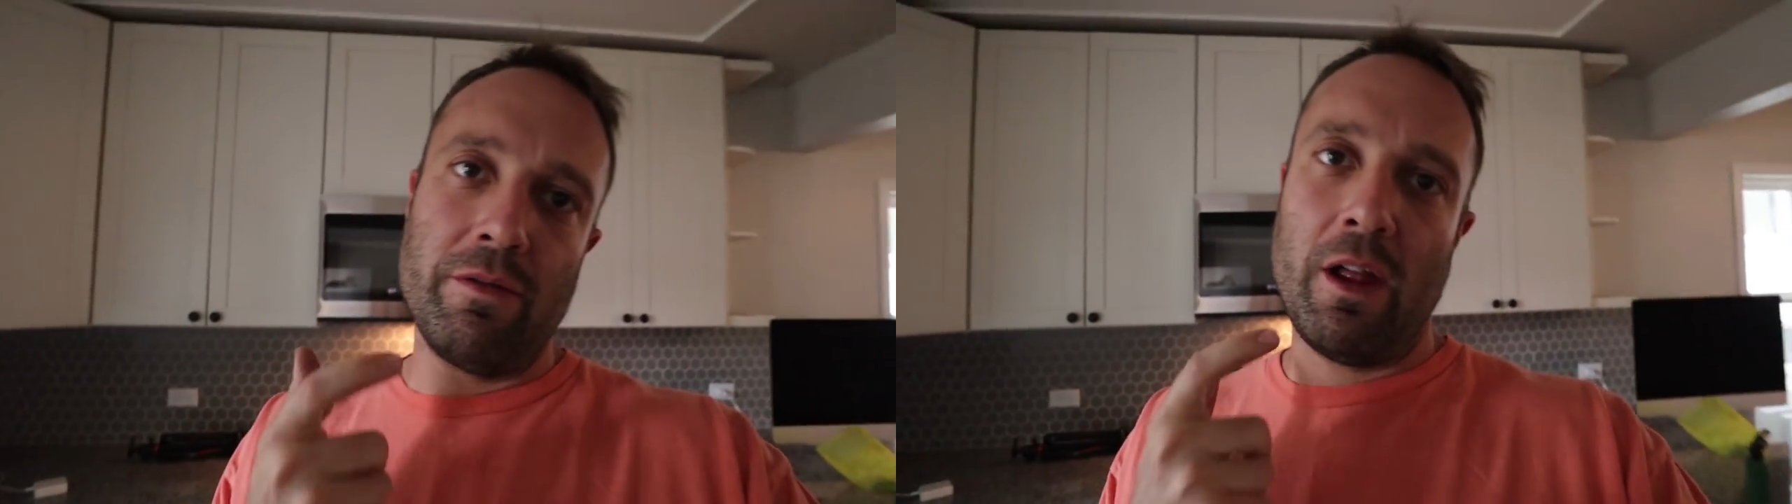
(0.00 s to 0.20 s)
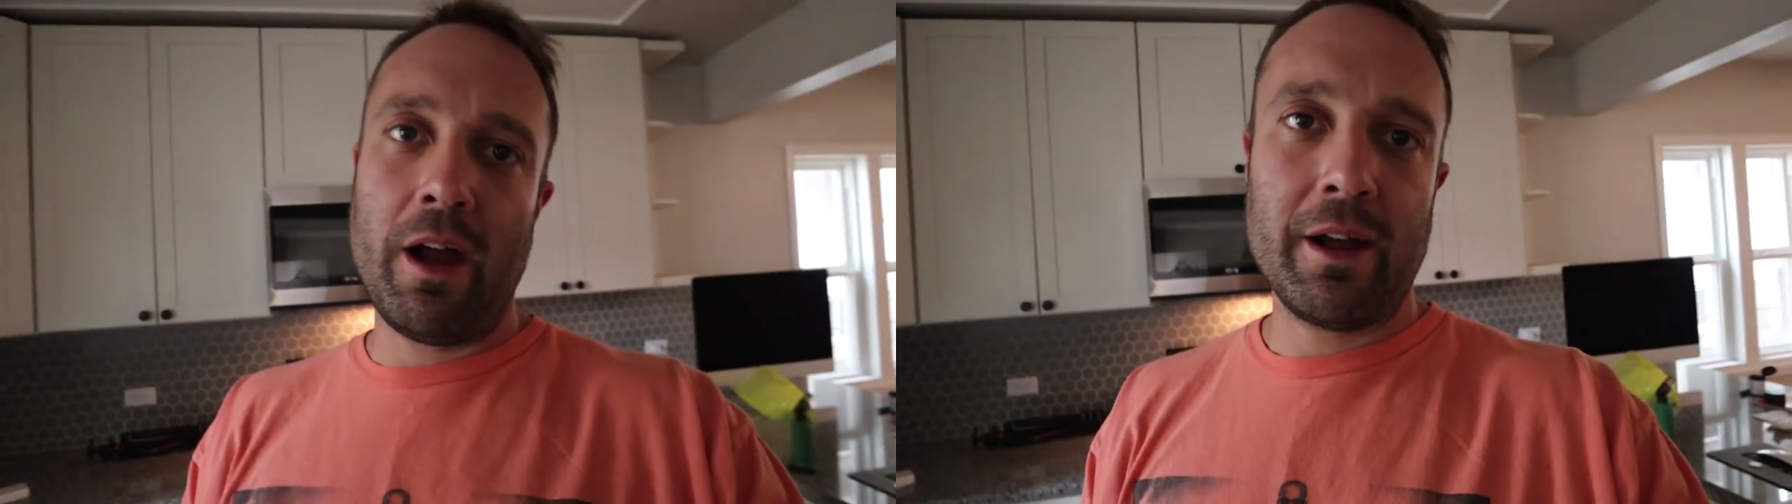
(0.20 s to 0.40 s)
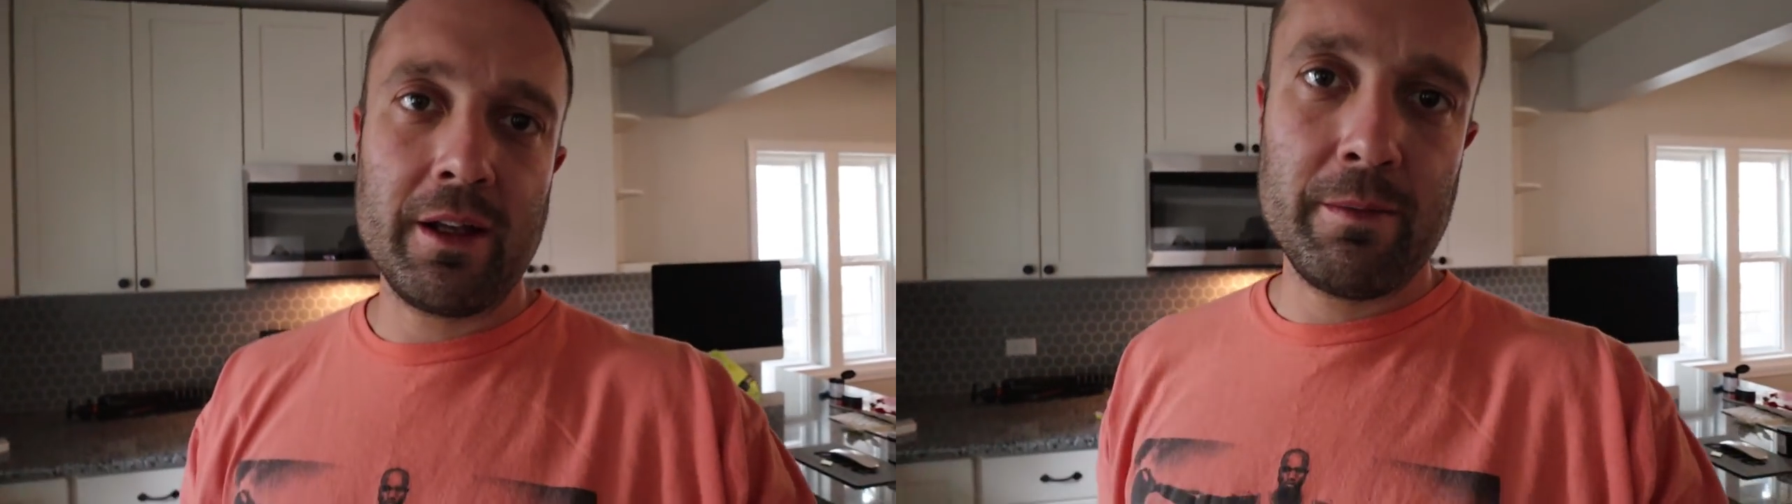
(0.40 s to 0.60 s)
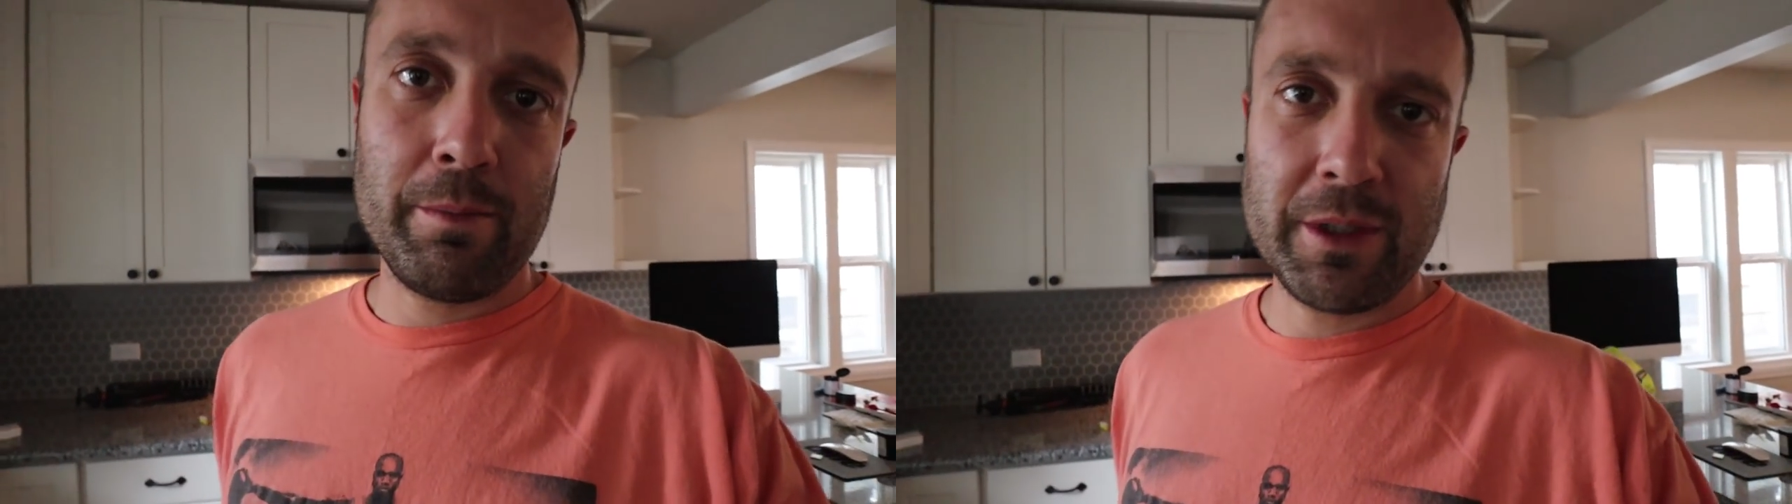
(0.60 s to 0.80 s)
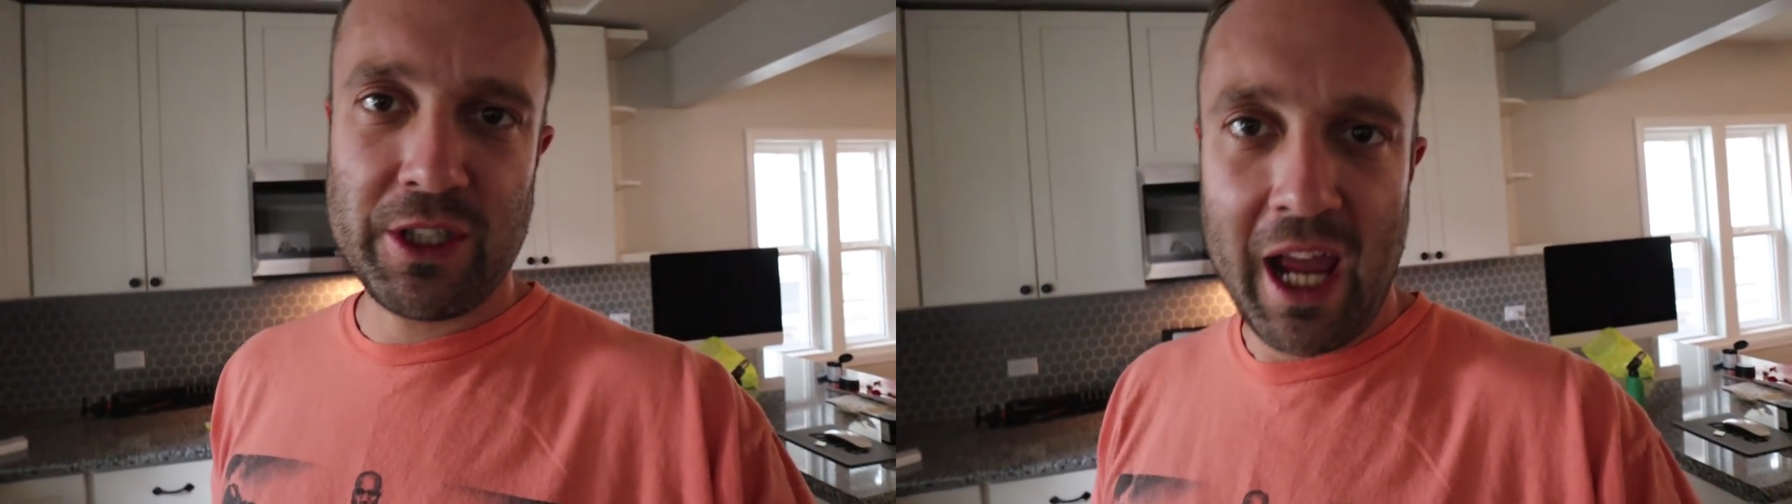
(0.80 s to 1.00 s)
flocking,
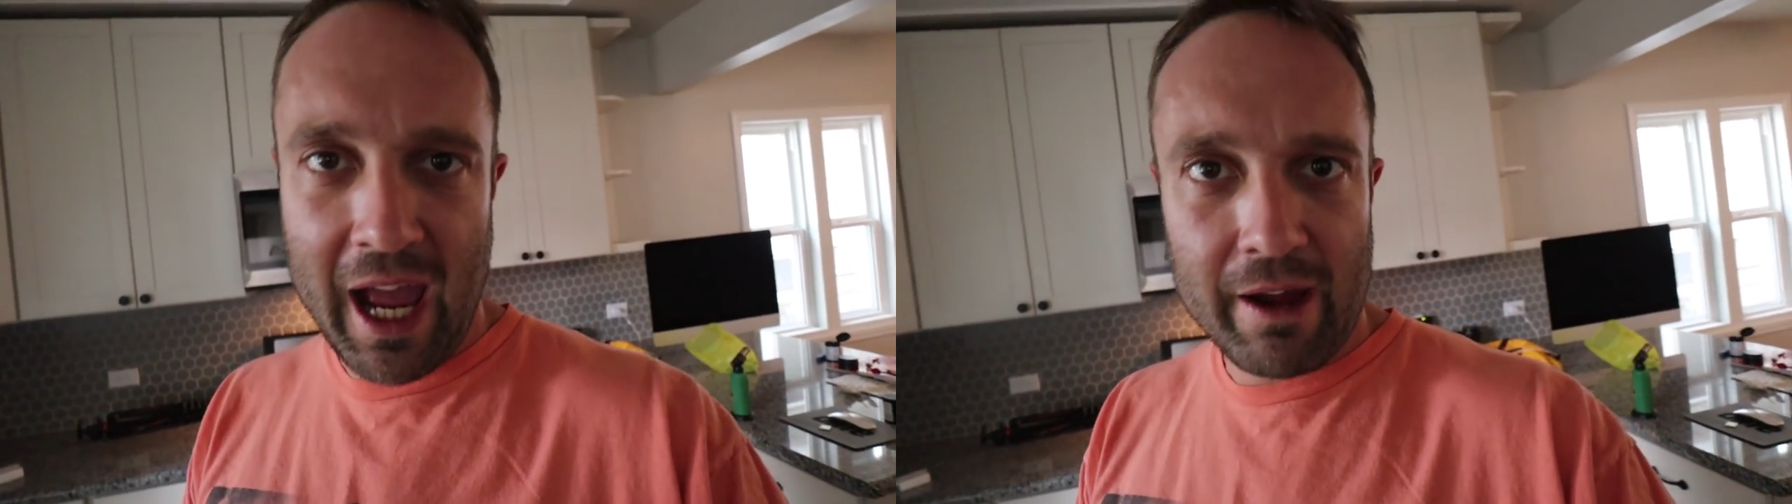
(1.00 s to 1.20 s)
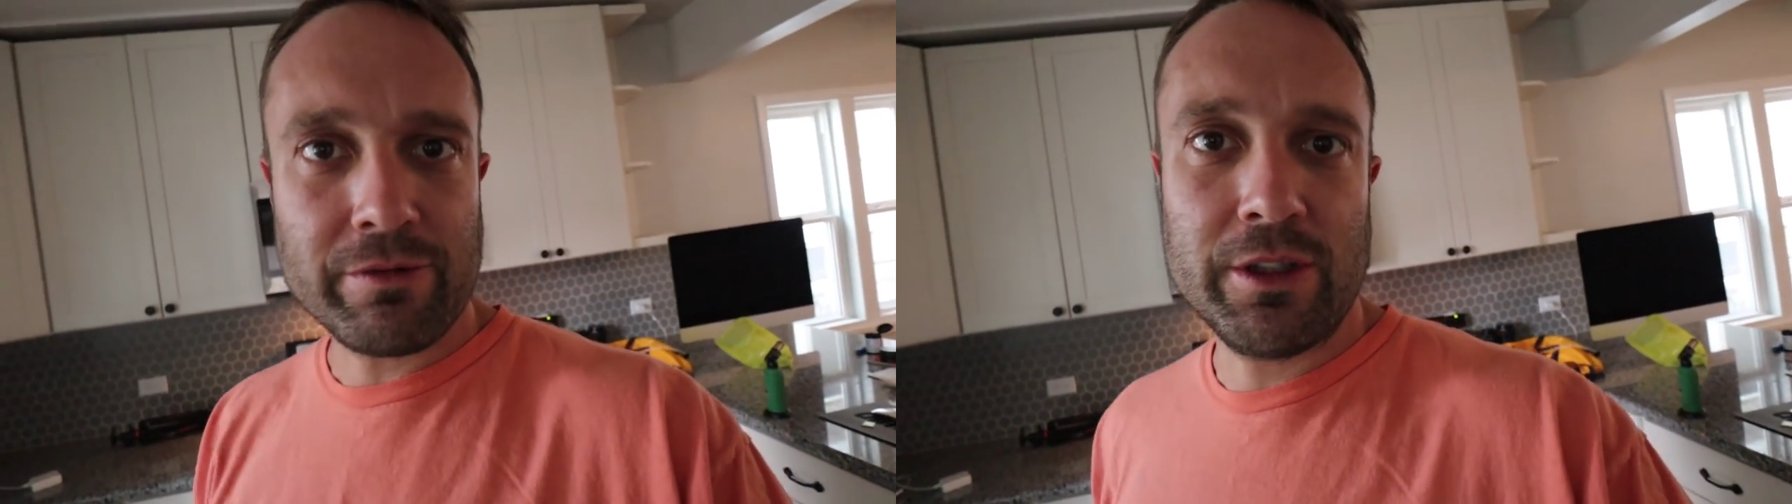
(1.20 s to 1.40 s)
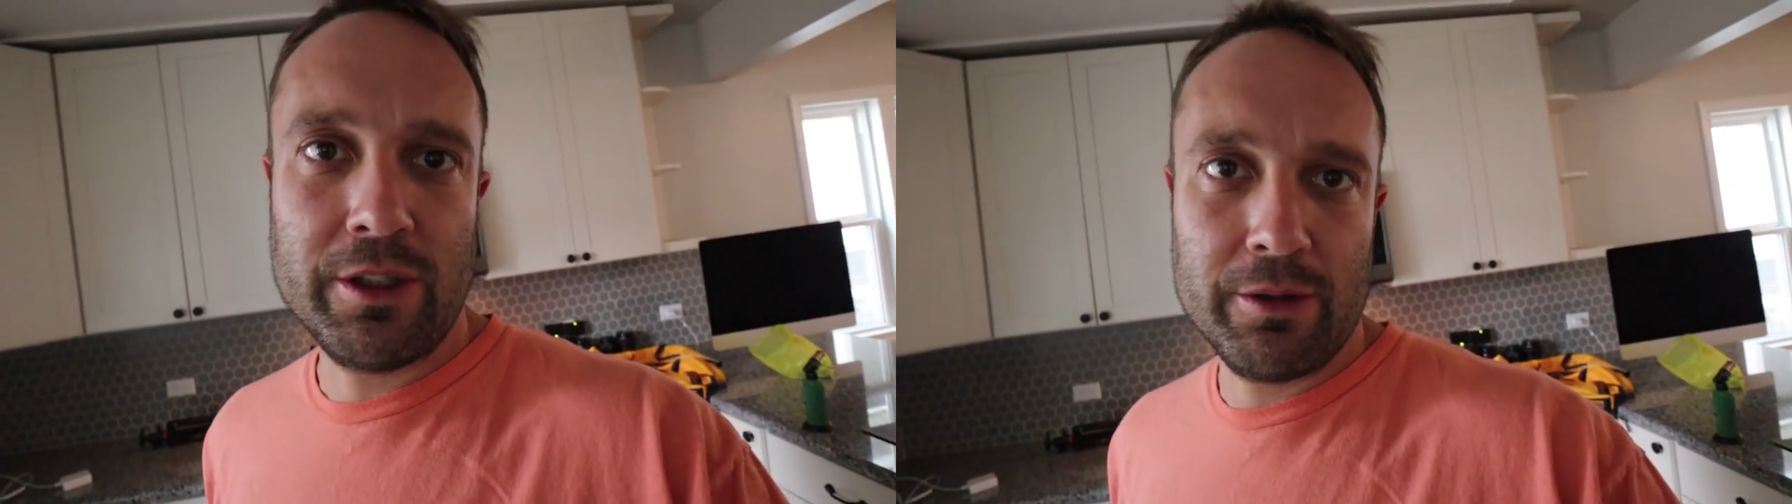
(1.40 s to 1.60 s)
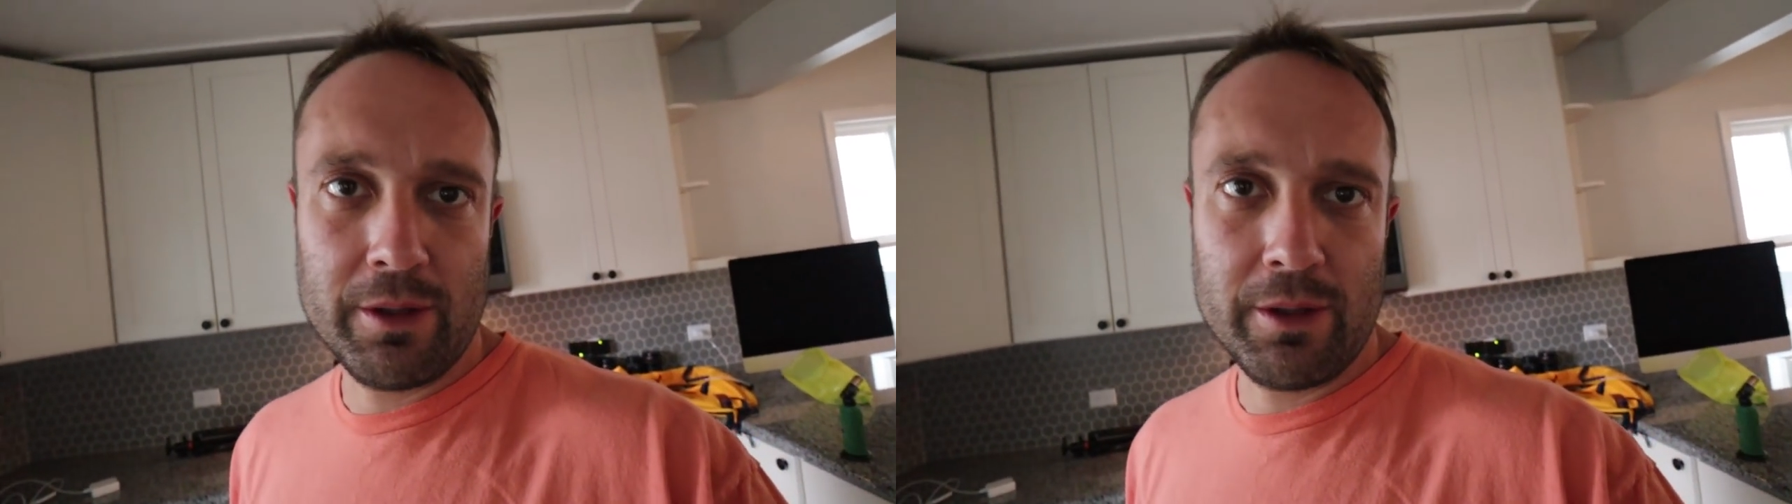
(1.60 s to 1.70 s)
but you have to do